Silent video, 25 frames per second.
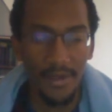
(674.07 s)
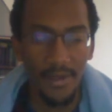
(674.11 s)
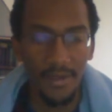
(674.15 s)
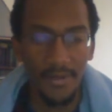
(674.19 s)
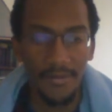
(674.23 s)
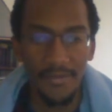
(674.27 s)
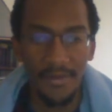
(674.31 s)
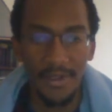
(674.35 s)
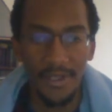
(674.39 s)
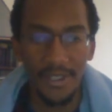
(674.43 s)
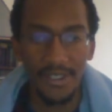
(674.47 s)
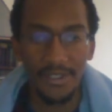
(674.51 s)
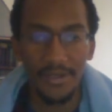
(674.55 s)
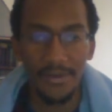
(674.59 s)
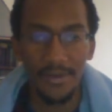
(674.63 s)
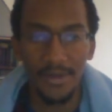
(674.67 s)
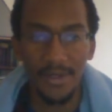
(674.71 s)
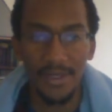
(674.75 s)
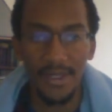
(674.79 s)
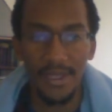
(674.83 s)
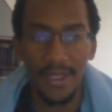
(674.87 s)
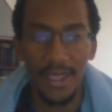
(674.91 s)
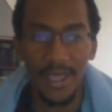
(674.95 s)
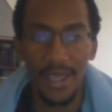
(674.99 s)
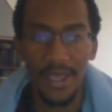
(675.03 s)

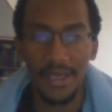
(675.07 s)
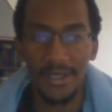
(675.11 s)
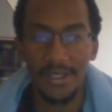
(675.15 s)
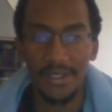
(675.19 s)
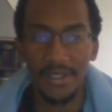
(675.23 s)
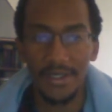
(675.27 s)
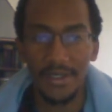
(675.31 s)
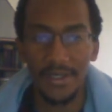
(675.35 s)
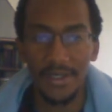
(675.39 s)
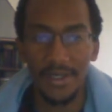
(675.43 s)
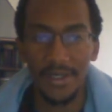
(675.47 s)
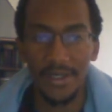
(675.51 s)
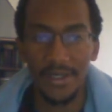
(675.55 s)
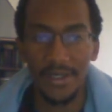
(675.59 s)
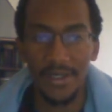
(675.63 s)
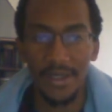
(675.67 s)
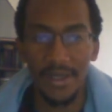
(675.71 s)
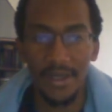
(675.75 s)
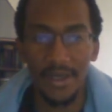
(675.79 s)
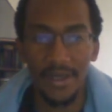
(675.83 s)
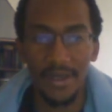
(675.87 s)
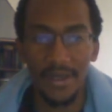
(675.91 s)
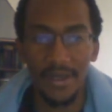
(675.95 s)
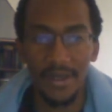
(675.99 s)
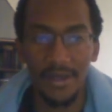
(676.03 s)
Eventually, actually,
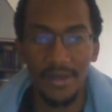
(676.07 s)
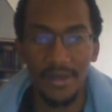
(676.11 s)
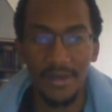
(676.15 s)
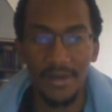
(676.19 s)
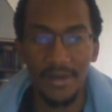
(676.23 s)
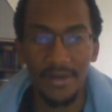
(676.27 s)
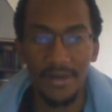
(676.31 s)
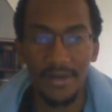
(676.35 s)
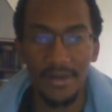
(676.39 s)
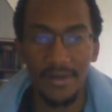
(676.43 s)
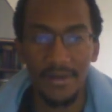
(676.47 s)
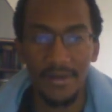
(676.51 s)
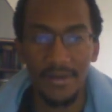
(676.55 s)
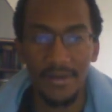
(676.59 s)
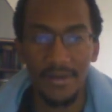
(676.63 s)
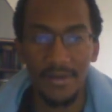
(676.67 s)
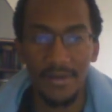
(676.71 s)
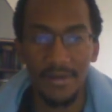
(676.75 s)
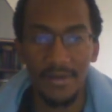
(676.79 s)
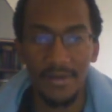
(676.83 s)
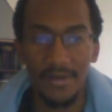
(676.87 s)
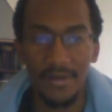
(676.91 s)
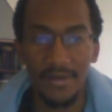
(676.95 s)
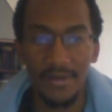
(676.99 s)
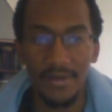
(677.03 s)

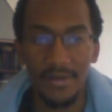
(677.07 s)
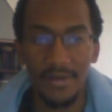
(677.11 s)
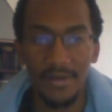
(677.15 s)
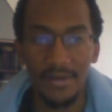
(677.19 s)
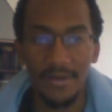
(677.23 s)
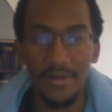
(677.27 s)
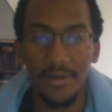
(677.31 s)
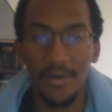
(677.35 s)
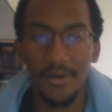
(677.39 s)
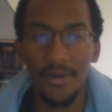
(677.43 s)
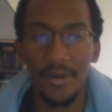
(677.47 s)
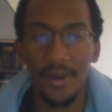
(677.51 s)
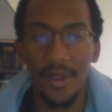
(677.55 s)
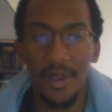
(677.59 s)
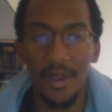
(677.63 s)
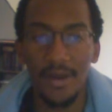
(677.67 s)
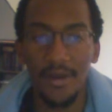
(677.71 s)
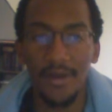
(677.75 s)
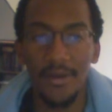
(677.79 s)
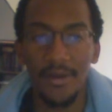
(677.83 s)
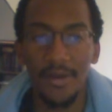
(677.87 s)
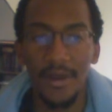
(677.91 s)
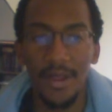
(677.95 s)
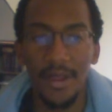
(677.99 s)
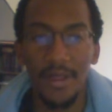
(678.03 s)
Toru
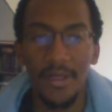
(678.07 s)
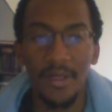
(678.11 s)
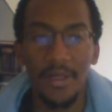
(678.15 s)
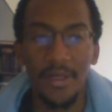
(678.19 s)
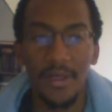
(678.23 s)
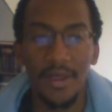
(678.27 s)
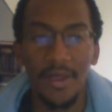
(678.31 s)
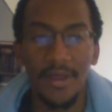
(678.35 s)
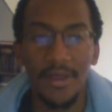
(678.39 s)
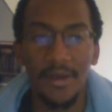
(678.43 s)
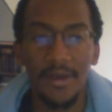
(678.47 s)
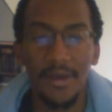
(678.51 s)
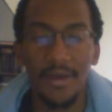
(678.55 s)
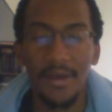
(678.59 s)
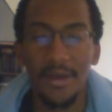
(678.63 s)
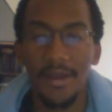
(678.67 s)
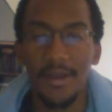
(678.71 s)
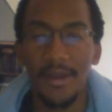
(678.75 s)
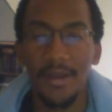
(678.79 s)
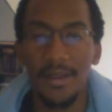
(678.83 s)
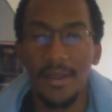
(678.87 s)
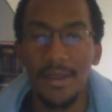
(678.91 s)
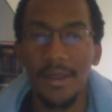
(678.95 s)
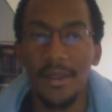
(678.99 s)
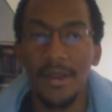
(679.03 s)
Yano, I think,
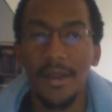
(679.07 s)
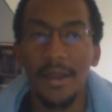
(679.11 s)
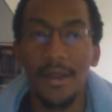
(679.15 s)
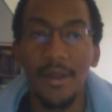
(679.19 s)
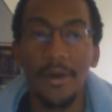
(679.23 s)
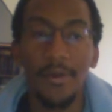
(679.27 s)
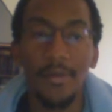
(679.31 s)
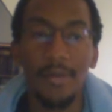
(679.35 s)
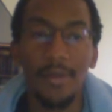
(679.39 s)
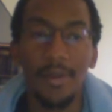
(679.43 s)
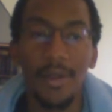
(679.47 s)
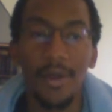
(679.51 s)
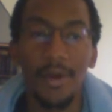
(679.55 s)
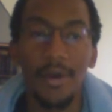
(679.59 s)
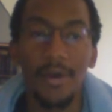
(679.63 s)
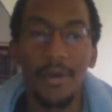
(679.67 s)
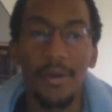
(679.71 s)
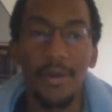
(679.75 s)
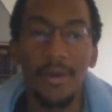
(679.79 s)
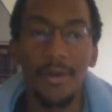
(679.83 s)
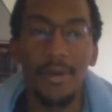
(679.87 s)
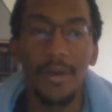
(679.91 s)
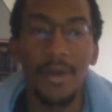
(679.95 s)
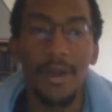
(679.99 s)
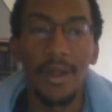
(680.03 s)
did the low
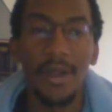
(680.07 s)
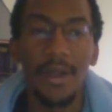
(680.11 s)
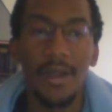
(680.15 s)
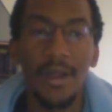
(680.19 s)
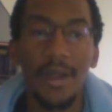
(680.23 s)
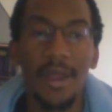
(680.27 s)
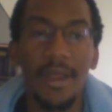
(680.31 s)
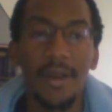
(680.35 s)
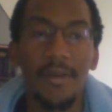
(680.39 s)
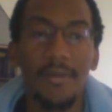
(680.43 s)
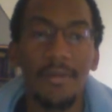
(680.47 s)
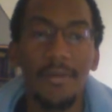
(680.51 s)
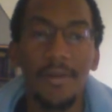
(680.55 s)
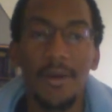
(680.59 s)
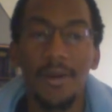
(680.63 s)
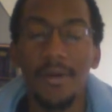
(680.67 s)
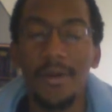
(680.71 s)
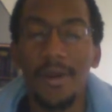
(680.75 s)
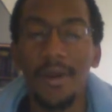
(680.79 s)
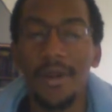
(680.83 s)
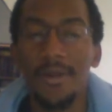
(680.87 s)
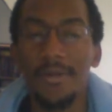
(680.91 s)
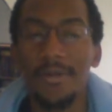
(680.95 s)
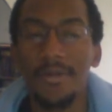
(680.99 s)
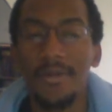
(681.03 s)
blow and
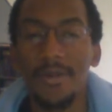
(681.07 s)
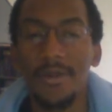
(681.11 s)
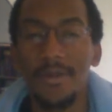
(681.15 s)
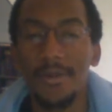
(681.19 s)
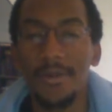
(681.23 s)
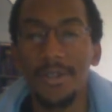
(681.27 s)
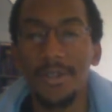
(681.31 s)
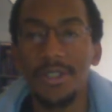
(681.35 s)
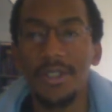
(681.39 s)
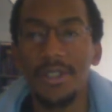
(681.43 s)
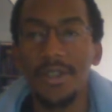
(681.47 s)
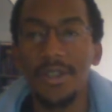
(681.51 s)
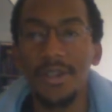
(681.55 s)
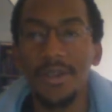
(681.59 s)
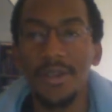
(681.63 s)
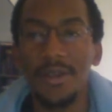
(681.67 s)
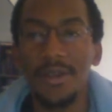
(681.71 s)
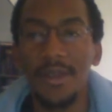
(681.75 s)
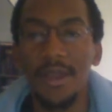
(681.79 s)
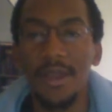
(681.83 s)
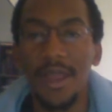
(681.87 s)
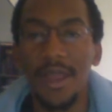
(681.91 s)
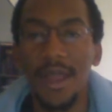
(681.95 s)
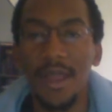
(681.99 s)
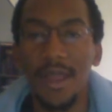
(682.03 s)
rolled up Taguchi
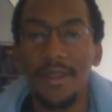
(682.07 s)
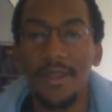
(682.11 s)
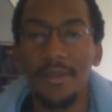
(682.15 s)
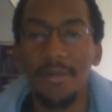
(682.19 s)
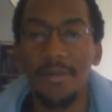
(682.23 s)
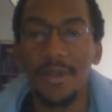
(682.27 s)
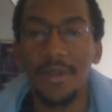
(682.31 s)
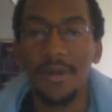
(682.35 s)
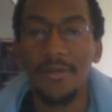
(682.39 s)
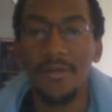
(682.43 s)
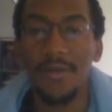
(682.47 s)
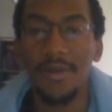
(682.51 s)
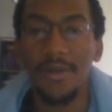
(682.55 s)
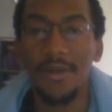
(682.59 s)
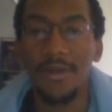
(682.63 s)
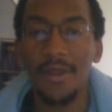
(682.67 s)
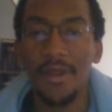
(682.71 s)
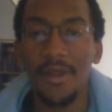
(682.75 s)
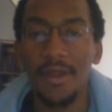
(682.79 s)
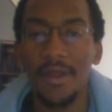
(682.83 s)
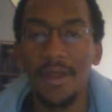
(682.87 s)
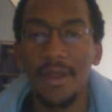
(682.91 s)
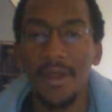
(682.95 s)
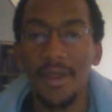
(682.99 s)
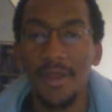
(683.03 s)
and got the pinfall
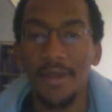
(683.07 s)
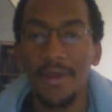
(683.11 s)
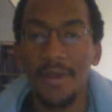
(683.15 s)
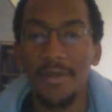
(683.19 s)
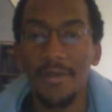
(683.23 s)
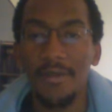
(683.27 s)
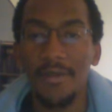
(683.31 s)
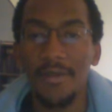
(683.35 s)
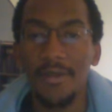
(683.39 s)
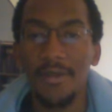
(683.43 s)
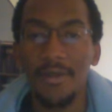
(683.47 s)
on him.